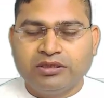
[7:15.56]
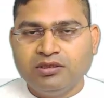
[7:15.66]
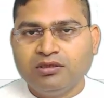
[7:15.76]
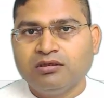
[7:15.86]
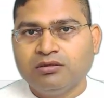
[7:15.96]

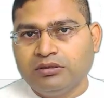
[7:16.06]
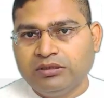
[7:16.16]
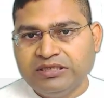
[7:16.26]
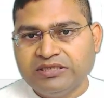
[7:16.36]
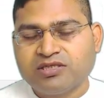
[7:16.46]
the
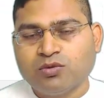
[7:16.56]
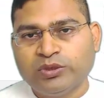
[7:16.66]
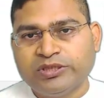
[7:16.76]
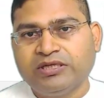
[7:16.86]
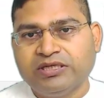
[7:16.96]
list
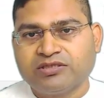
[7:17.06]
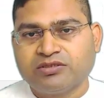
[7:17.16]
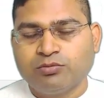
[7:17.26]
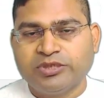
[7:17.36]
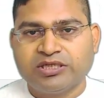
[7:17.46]
within
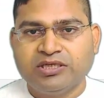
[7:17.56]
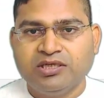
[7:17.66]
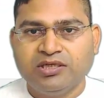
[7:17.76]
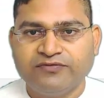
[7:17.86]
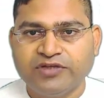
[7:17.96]
list. So
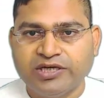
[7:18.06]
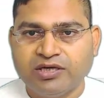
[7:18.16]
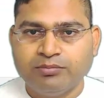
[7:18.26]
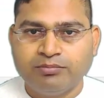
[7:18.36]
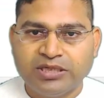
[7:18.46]
basically if there
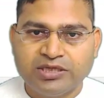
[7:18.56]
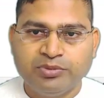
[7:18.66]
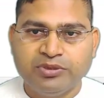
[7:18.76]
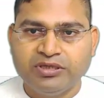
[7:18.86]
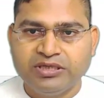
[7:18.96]
are
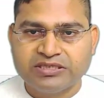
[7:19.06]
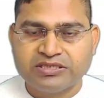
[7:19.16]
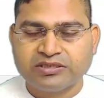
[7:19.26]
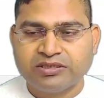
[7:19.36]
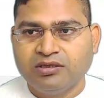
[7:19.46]
multiple
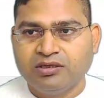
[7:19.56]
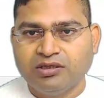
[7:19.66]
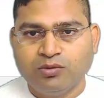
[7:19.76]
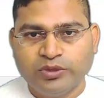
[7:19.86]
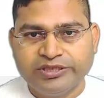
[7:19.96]
lists
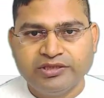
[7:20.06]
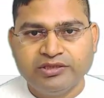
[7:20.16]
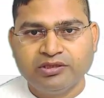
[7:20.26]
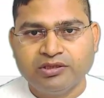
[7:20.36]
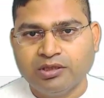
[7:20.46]
uh,
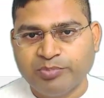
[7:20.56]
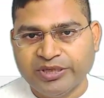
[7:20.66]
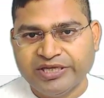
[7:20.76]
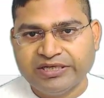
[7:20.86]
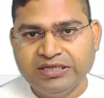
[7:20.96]
within a
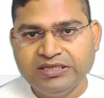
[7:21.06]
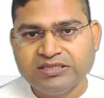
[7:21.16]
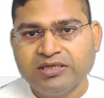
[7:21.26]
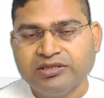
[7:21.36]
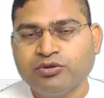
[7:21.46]
parent
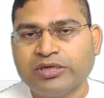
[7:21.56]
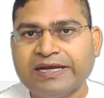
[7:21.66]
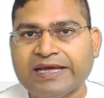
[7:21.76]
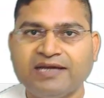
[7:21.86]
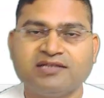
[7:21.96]
list, then you
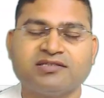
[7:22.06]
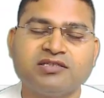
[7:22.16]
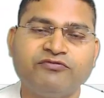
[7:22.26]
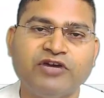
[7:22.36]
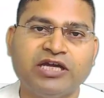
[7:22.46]
can
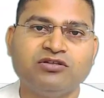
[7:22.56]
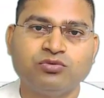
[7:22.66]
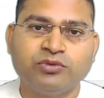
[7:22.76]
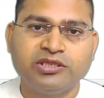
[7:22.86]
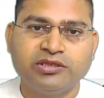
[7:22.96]
access the
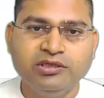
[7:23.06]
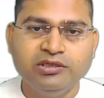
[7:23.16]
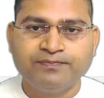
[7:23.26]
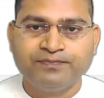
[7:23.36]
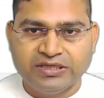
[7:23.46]
values within
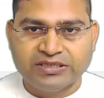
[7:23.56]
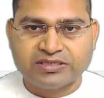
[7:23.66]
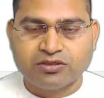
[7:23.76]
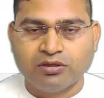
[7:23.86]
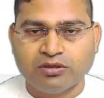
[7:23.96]
the
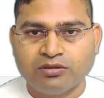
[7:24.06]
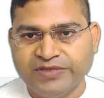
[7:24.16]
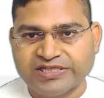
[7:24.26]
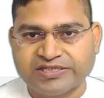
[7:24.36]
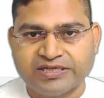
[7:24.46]
list or
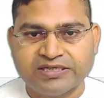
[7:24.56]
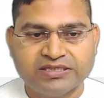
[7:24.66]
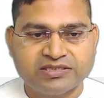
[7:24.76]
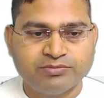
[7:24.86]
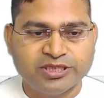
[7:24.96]
nested
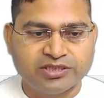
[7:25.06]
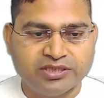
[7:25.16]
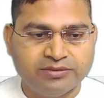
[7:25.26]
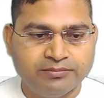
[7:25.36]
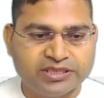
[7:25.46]
list
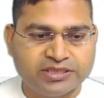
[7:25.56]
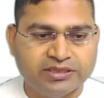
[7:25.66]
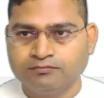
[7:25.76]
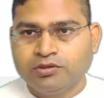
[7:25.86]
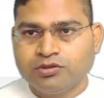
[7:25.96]
basically.
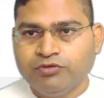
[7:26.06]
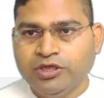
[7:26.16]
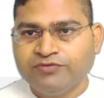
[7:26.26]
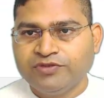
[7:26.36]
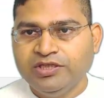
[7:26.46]
basically. So we
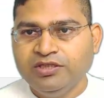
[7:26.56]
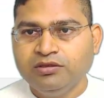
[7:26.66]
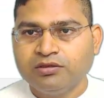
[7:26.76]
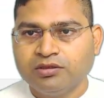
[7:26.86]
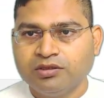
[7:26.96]
have
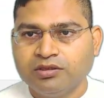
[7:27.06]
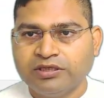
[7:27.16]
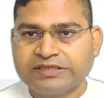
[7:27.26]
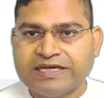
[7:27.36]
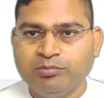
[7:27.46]
seen the
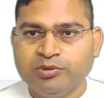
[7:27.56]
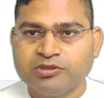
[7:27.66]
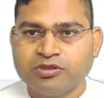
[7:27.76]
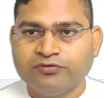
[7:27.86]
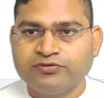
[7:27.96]
examples
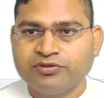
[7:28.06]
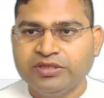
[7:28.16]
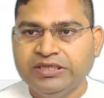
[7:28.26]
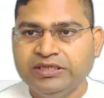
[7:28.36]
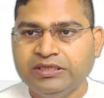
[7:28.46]
of
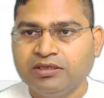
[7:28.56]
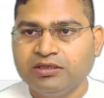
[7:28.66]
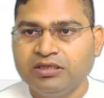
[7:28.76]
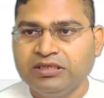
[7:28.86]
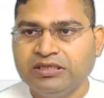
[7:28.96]
string,
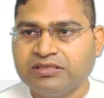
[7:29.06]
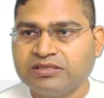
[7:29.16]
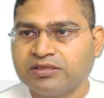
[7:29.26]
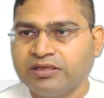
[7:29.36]
list,